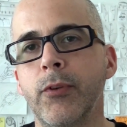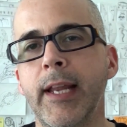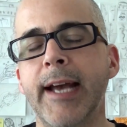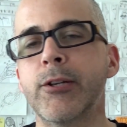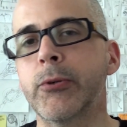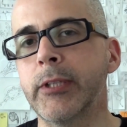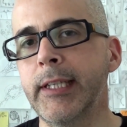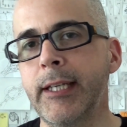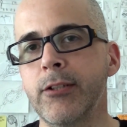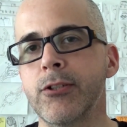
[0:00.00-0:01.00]

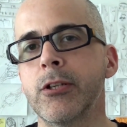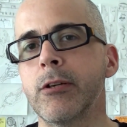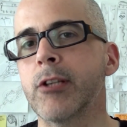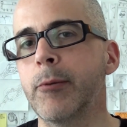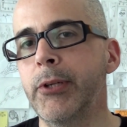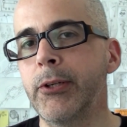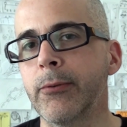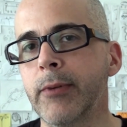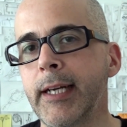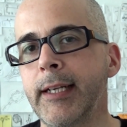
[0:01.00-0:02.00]
naturally shows up in
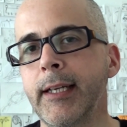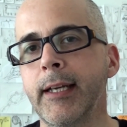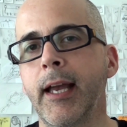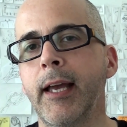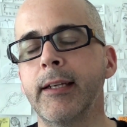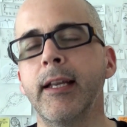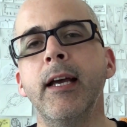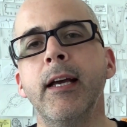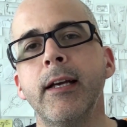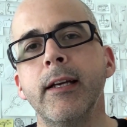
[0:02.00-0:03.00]
your writing and
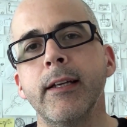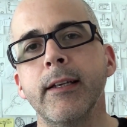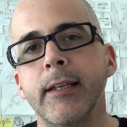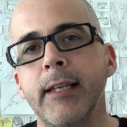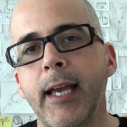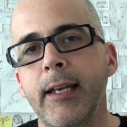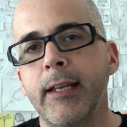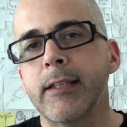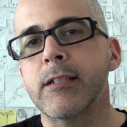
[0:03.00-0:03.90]
gaining